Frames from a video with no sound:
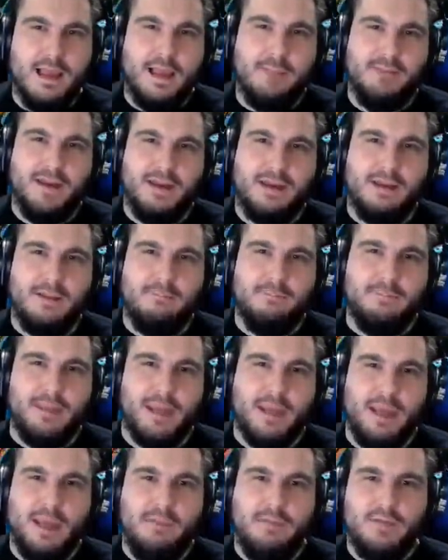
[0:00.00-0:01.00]
I mean,
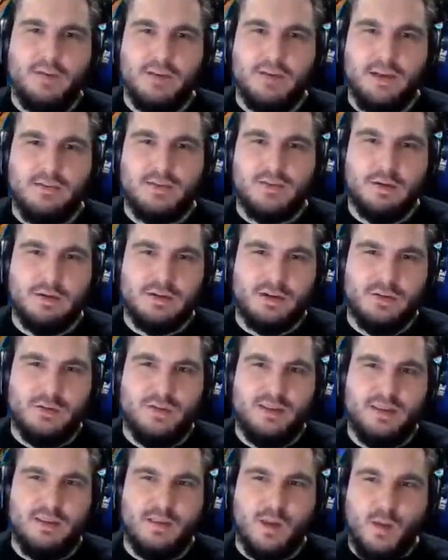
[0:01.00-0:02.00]
if someone told me
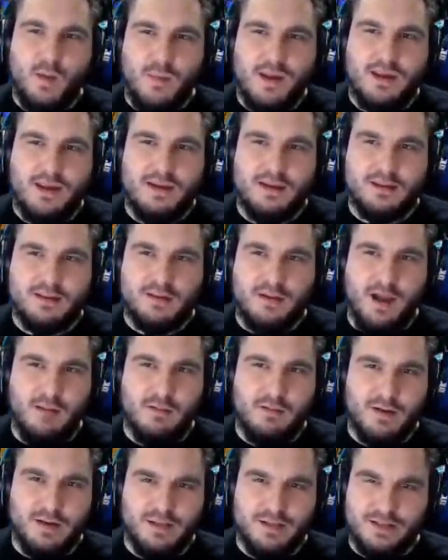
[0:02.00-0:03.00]
that they're making a
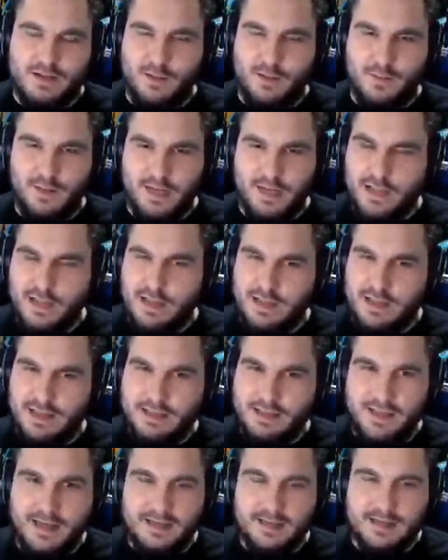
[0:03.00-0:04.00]
Scrabble coaster, I'd be like, oh,
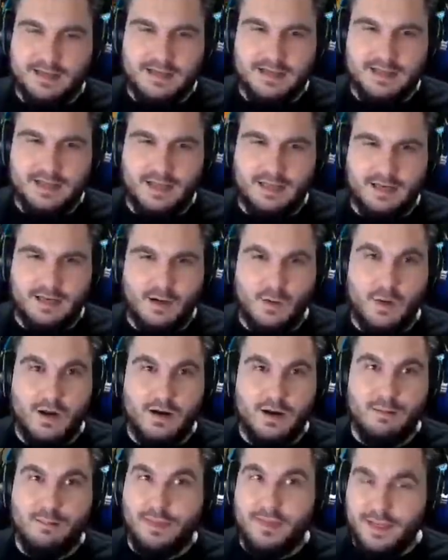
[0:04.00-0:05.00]
that doesn't sound like a
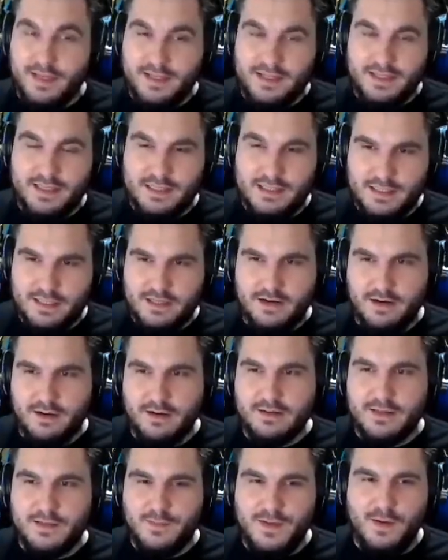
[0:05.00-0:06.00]
winner. But this turned
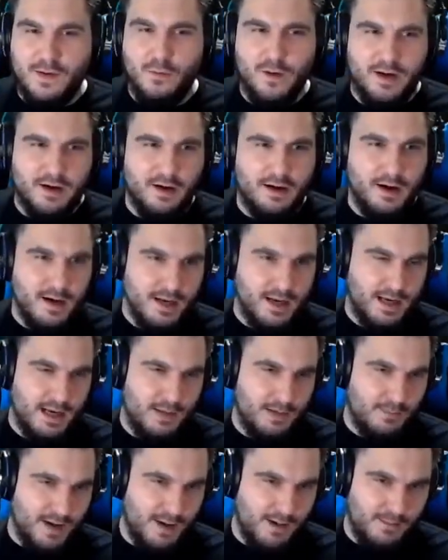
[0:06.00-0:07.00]
out to be a winner
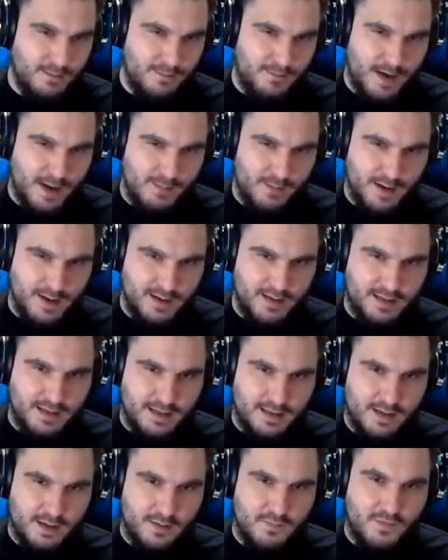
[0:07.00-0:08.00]
in my mind.
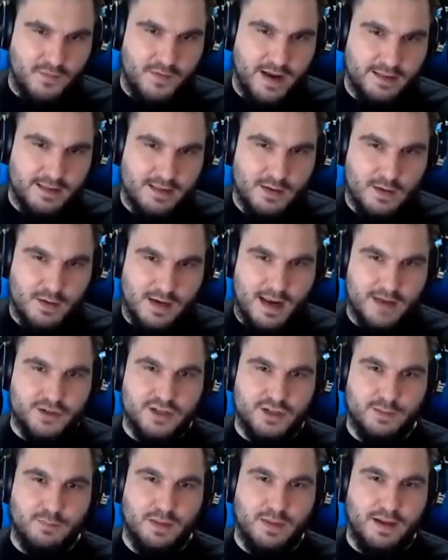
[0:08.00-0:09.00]
The fact that you can
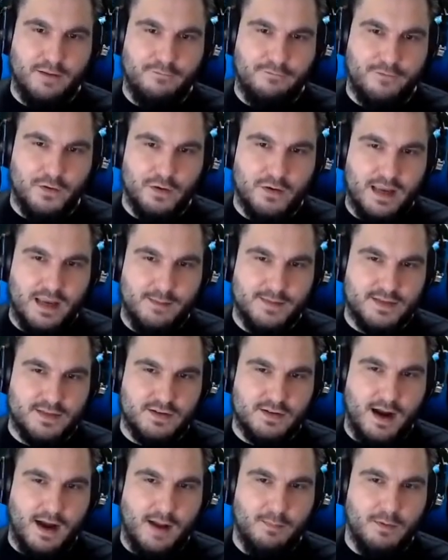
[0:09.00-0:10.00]
actually play a full game of
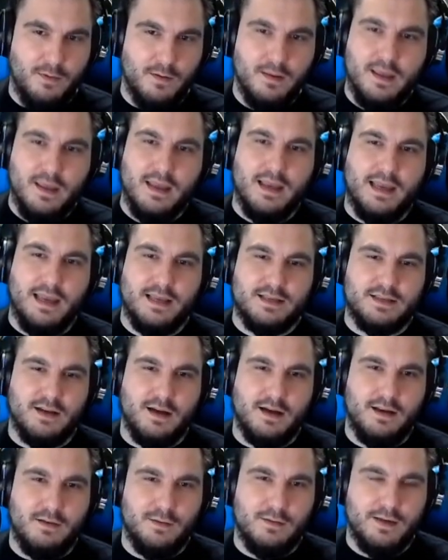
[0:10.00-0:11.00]
Scrabble, it's
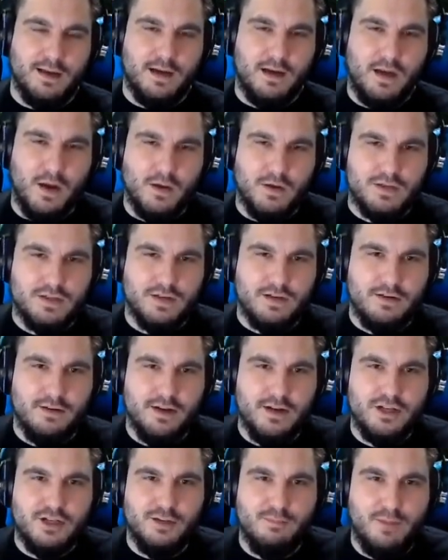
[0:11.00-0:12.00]
not only a coaster
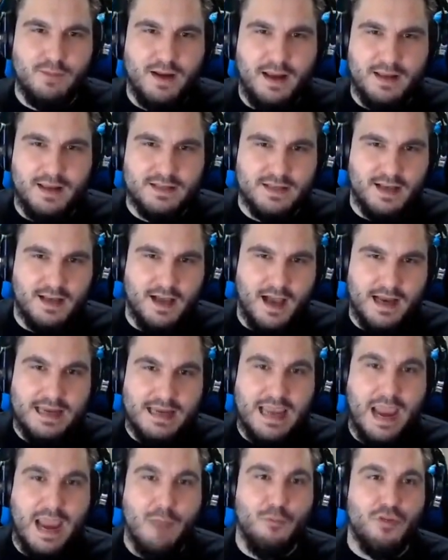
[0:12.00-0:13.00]
creation, but it's a
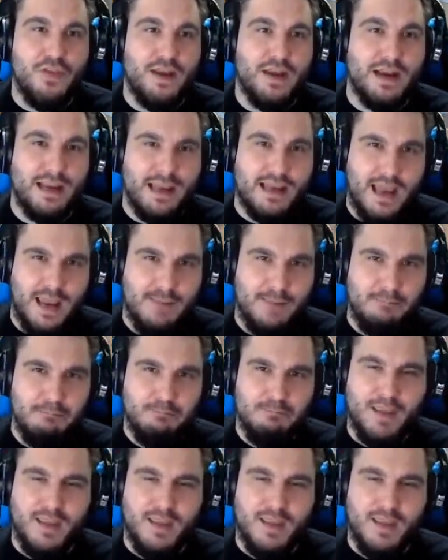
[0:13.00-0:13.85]
game within a game.